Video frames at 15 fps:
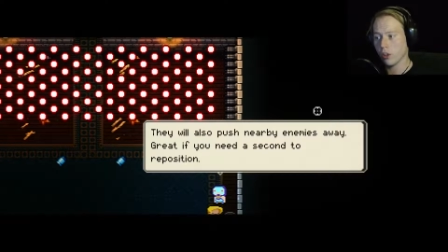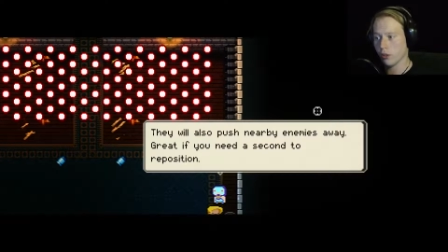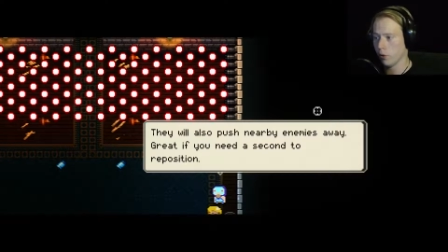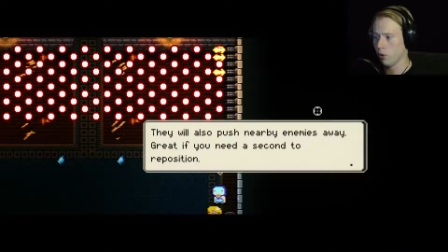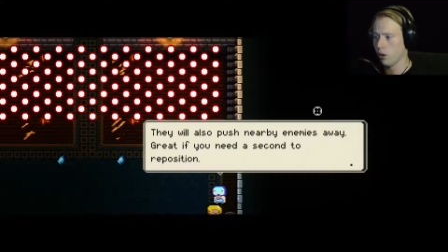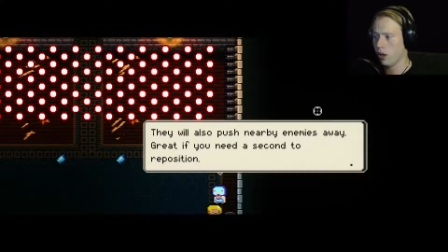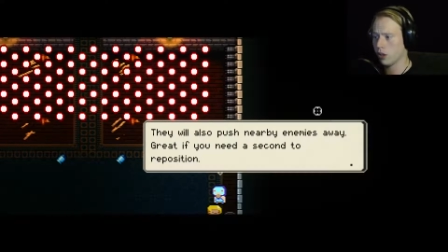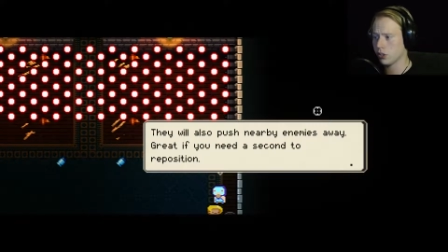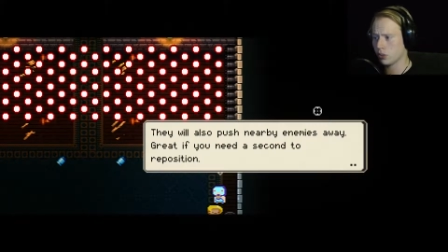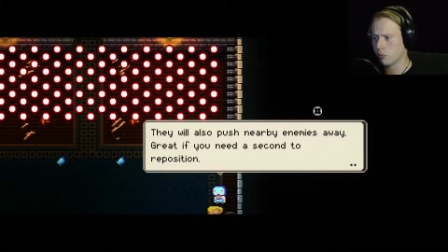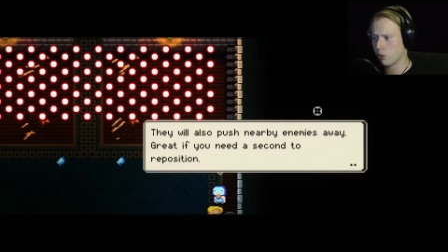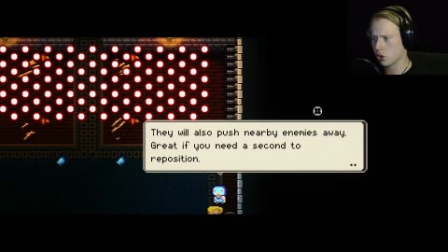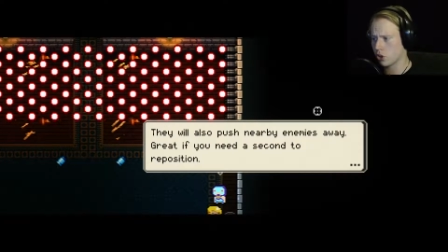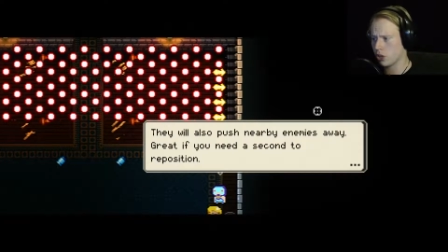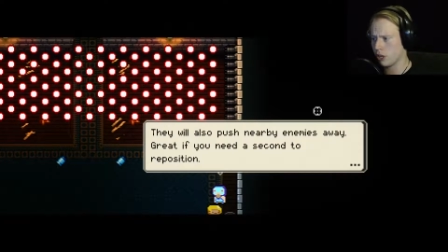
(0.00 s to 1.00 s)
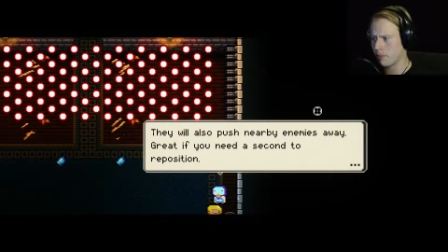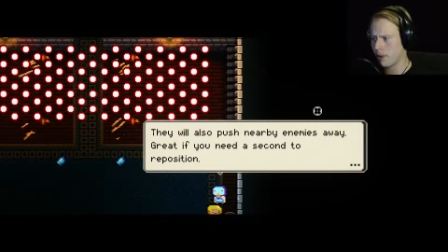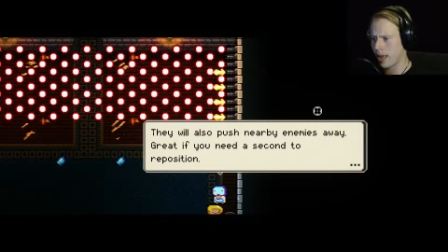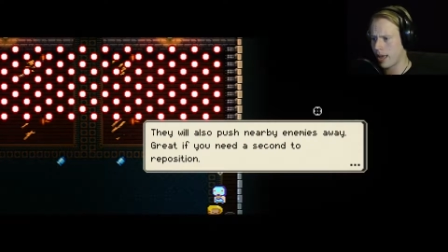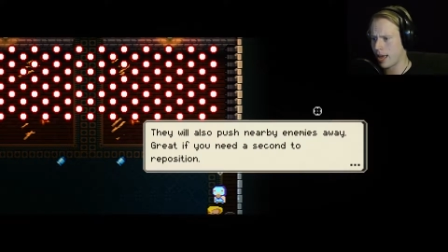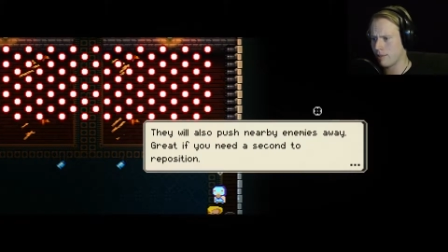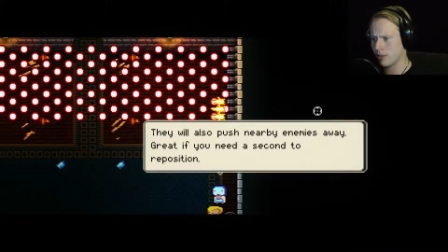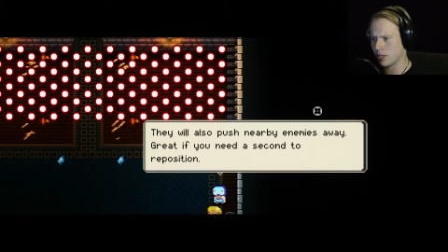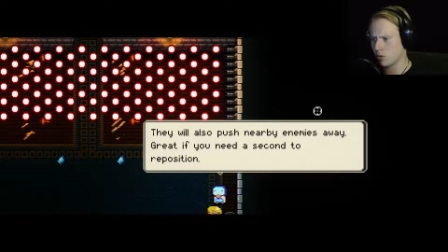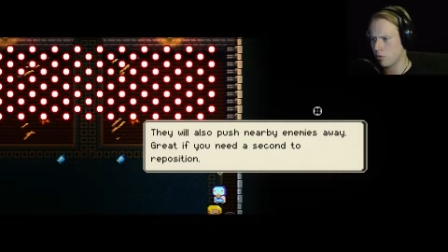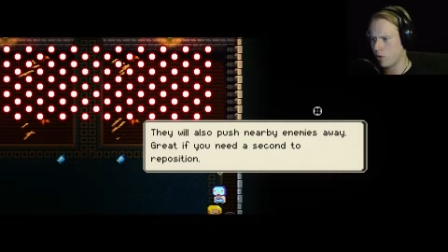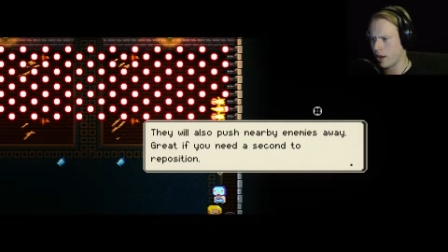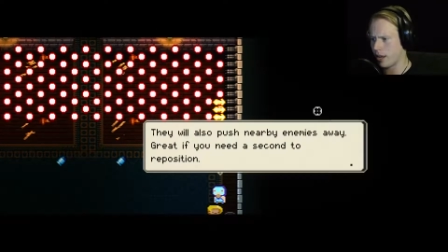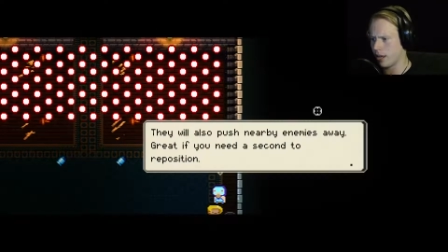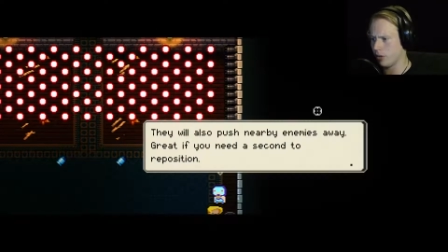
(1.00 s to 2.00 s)
They will also push nearby enemies
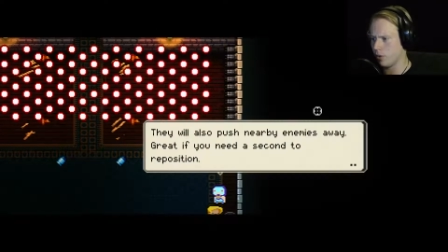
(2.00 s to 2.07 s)
away.